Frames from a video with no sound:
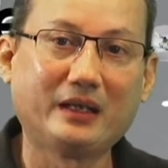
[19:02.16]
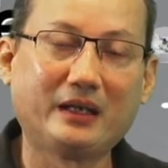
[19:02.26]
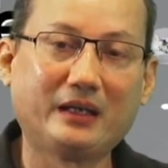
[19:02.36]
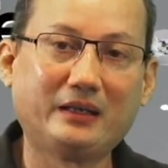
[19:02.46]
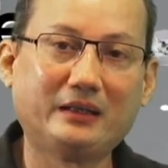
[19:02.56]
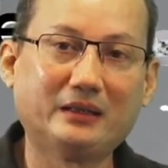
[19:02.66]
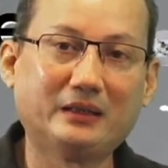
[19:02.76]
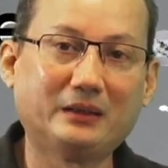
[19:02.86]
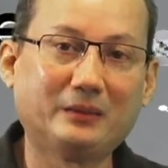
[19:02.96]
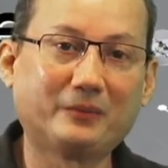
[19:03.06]
And
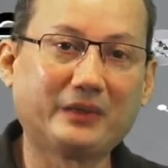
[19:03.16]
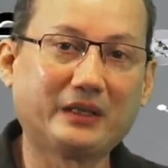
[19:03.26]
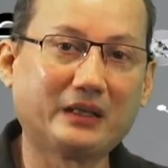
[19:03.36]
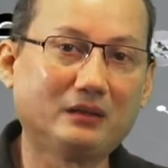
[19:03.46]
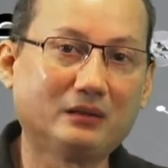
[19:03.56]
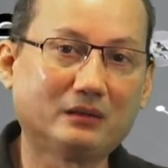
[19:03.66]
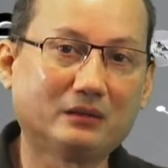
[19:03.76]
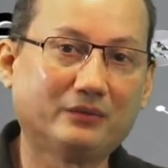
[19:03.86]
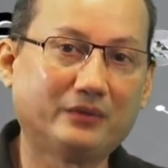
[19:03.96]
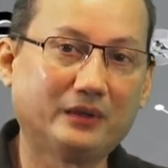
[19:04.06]
we get a lot
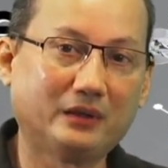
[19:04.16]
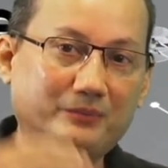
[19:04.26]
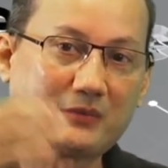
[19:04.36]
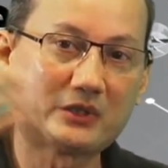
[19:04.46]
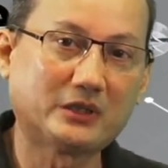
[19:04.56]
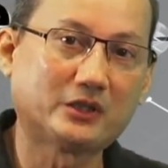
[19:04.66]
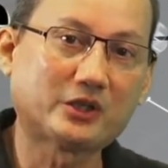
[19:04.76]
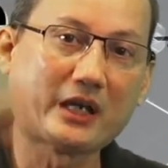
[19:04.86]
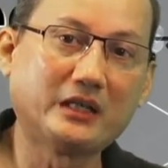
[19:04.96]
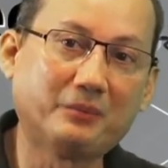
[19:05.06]
of
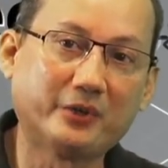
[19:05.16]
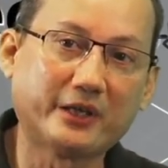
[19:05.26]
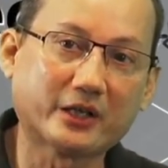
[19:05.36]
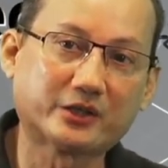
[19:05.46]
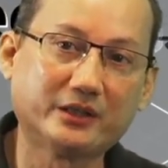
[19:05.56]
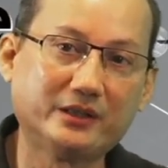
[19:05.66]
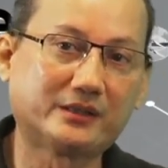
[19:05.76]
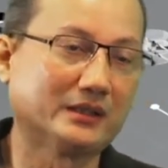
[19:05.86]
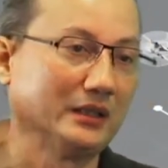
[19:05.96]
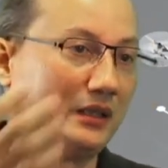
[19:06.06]
China
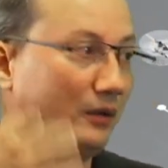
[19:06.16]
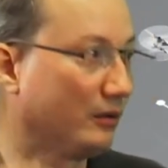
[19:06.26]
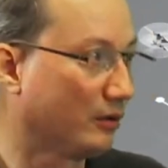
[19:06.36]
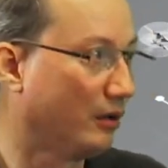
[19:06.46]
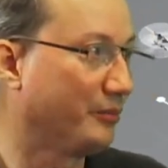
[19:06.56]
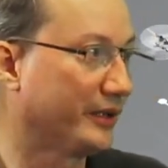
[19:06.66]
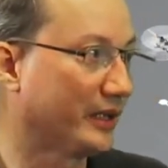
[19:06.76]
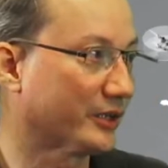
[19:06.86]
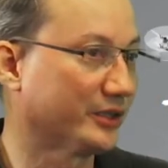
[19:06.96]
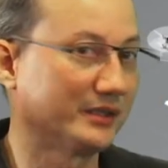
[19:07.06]
productions, Hong Kong
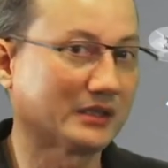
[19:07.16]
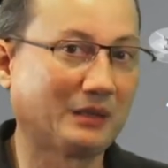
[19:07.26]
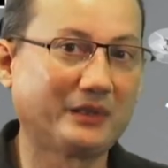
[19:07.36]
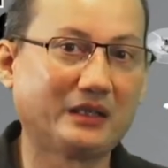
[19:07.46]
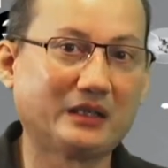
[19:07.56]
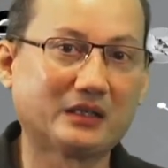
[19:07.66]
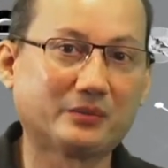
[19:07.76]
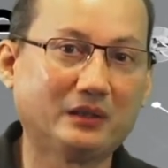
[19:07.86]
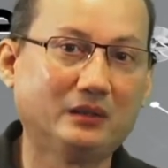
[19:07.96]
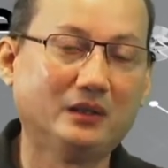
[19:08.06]
productions coming in as
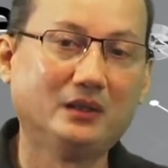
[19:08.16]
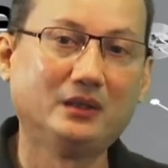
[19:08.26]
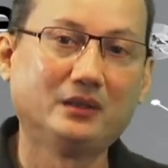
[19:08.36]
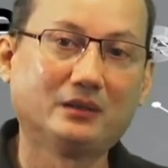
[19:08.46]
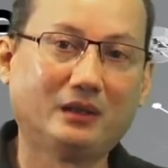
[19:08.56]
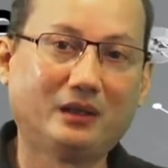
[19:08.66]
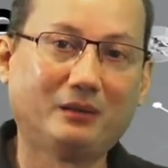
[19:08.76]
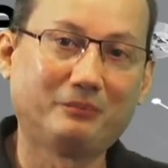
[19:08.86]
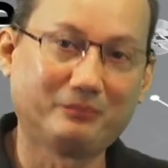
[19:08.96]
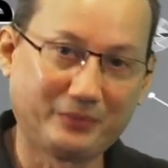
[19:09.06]
well.
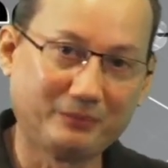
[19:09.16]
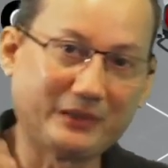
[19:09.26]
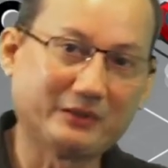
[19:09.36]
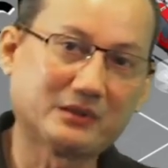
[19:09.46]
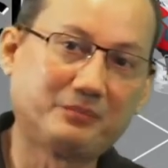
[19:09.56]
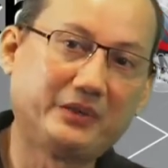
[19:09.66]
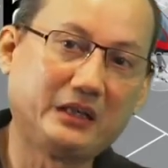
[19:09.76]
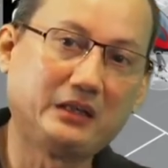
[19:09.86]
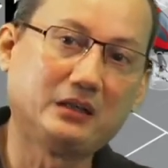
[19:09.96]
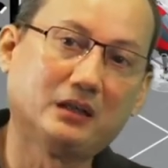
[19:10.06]
Um, there was
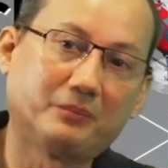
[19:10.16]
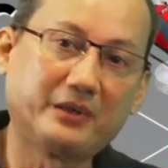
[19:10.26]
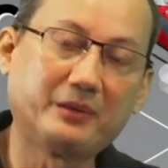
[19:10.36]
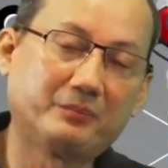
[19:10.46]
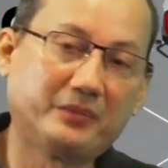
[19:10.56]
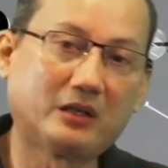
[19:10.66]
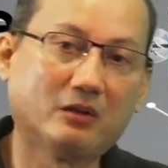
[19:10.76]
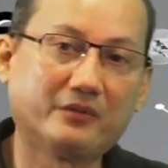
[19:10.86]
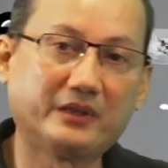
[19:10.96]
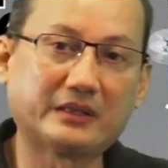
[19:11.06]
pre pre pre
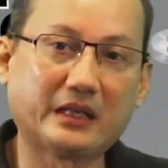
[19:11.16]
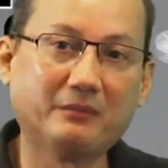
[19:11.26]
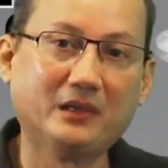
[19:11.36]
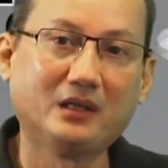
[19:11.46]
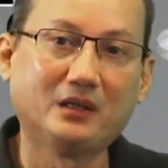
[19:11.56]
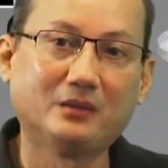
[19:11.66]
COVID time